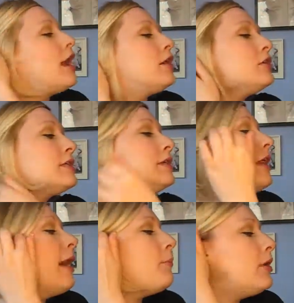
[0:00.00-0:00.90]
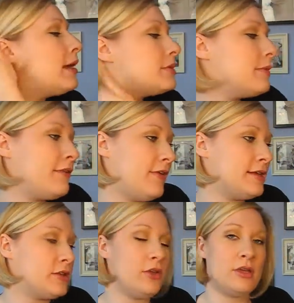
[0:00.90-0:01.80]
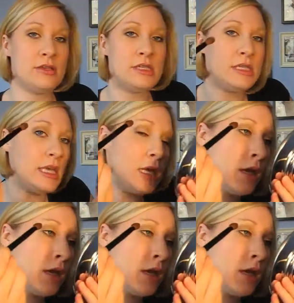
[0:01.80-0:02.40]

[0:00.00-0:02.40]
And I'll just put it up to my face so you can see.